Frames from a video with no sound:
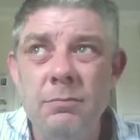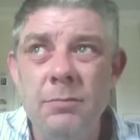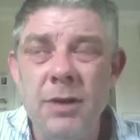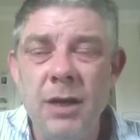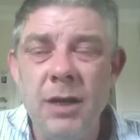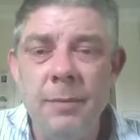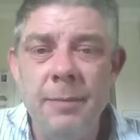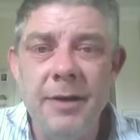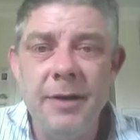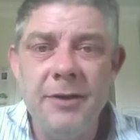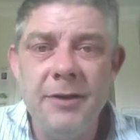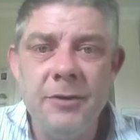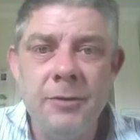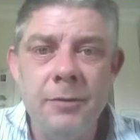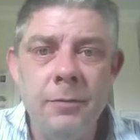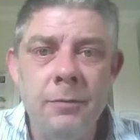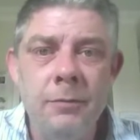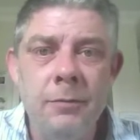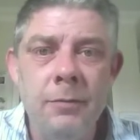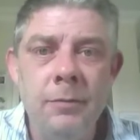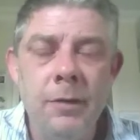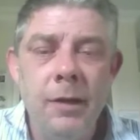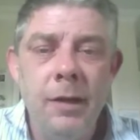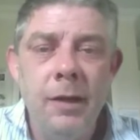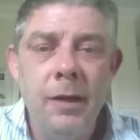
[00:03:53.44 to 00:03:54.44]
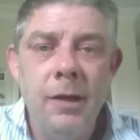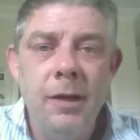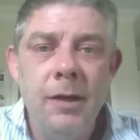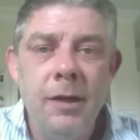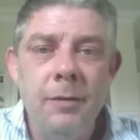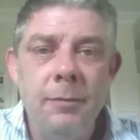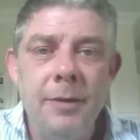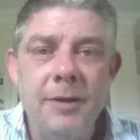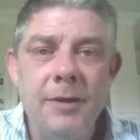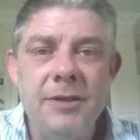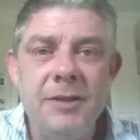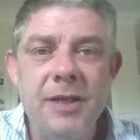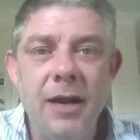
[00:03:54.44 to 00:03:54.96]
Commission,
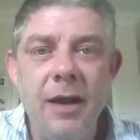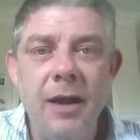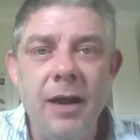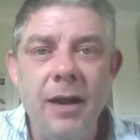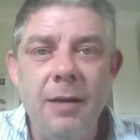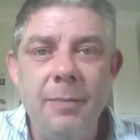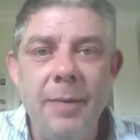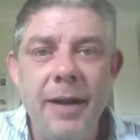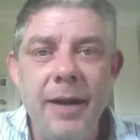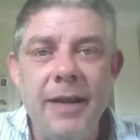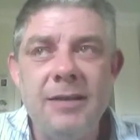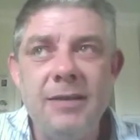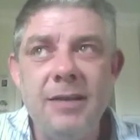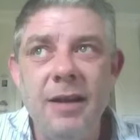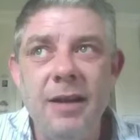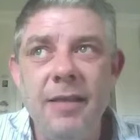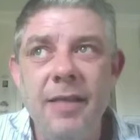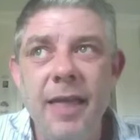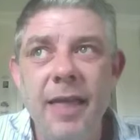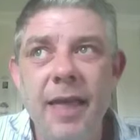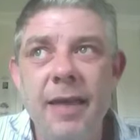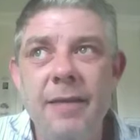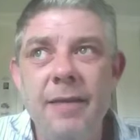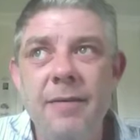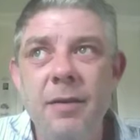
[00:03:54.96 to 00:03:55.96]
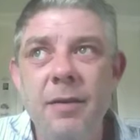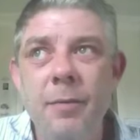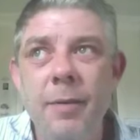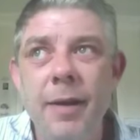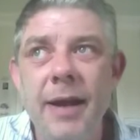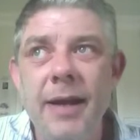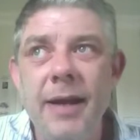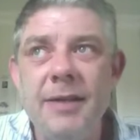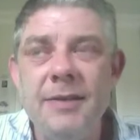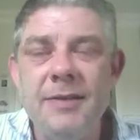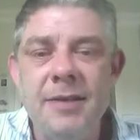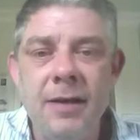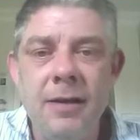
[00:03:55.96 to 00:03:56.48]
which are basically the
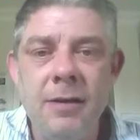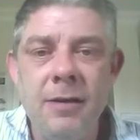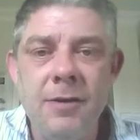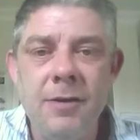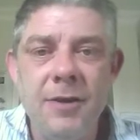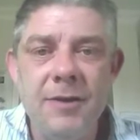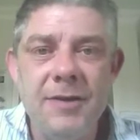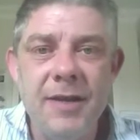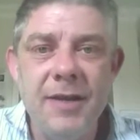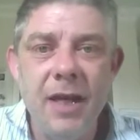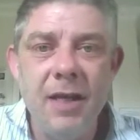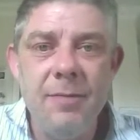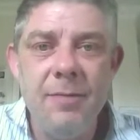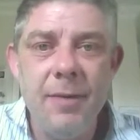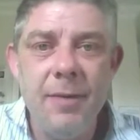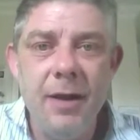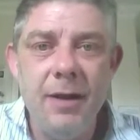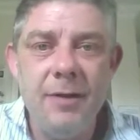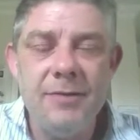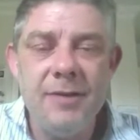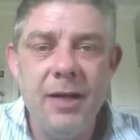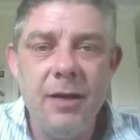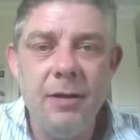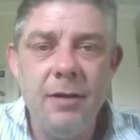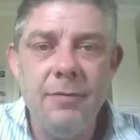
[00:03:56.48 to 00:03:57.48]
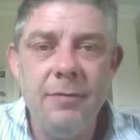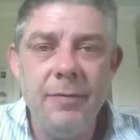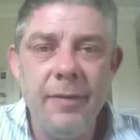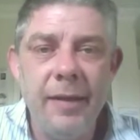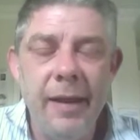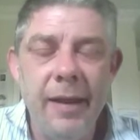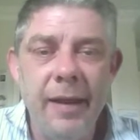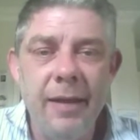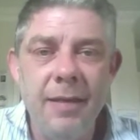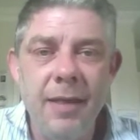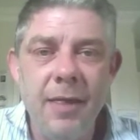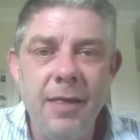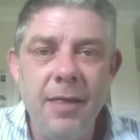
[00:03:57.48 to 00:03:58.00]
heavyweights in New South Wales
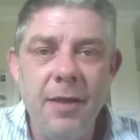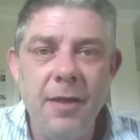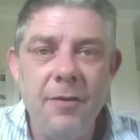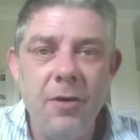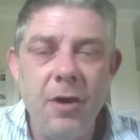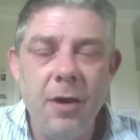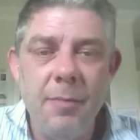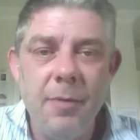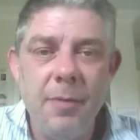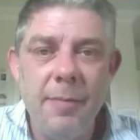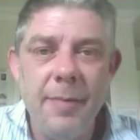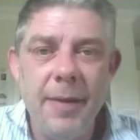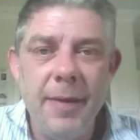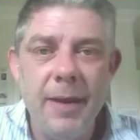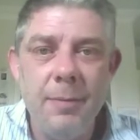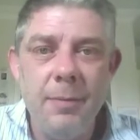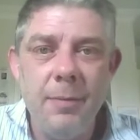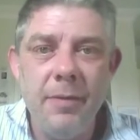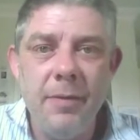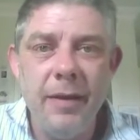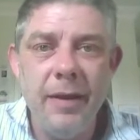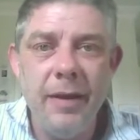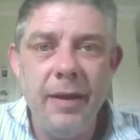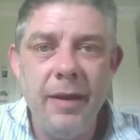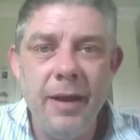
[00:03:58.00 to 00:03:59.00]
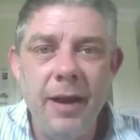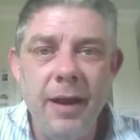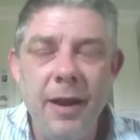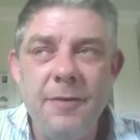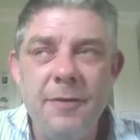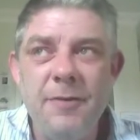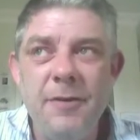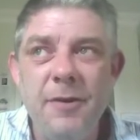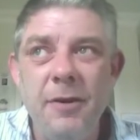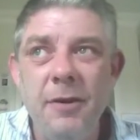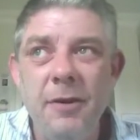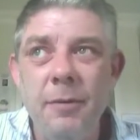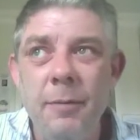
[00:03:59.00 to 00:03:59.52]
healthcare. They're the type of people that you go
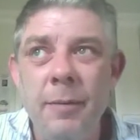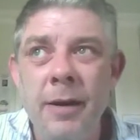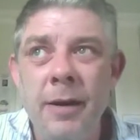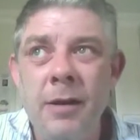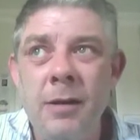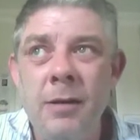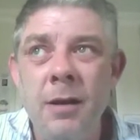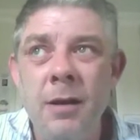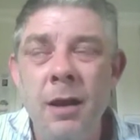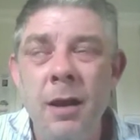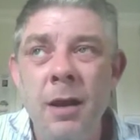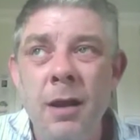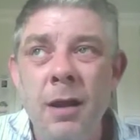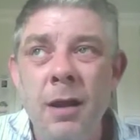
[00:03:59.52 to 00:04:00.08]
to when